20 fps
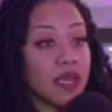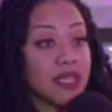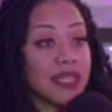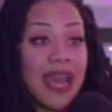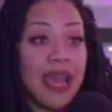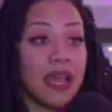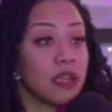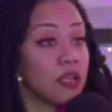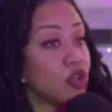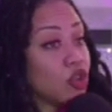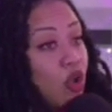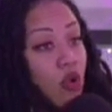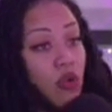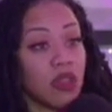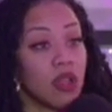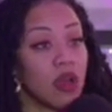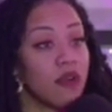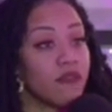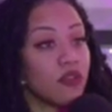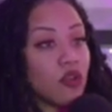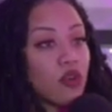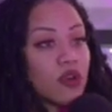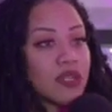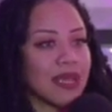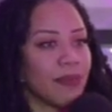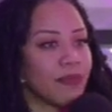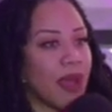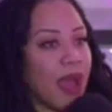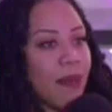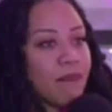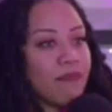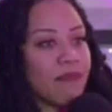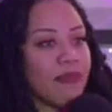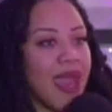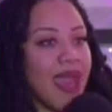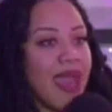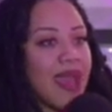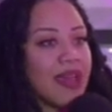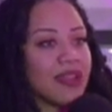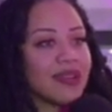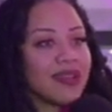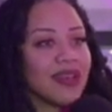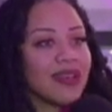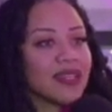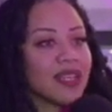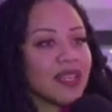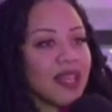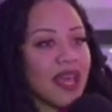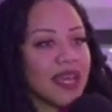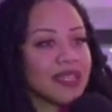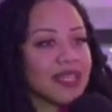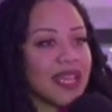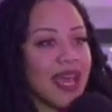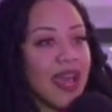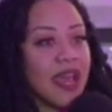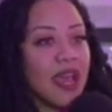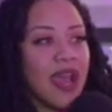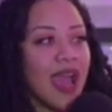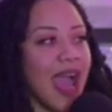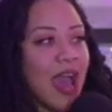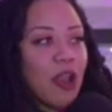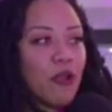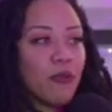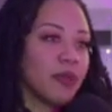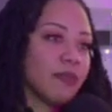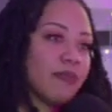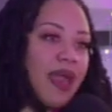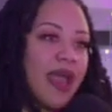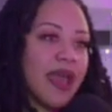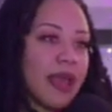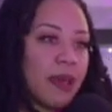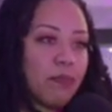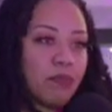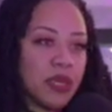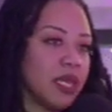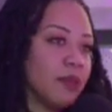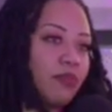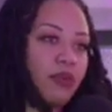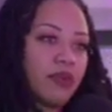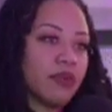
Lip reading: That no love lost. I'm not mad and nothing like that. I don't be mad at people.